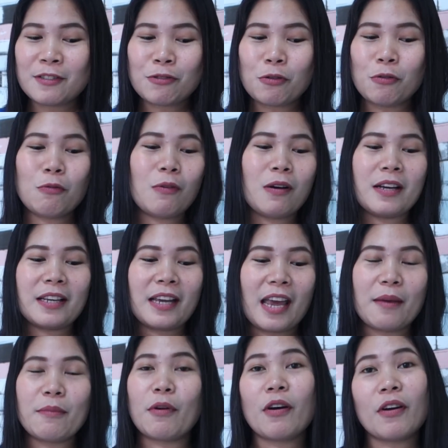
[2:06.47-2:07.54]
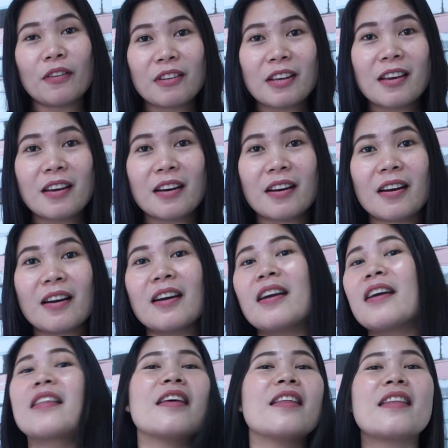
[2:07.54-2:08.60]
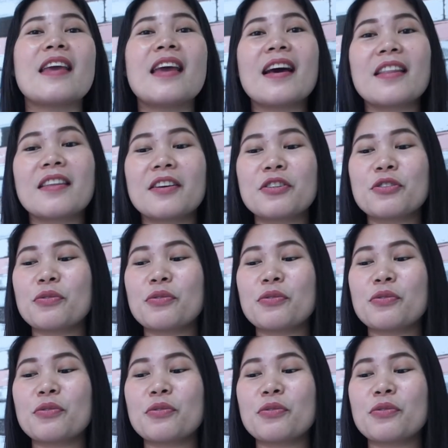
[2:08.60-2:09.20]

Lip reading: So one came earlier and then the other.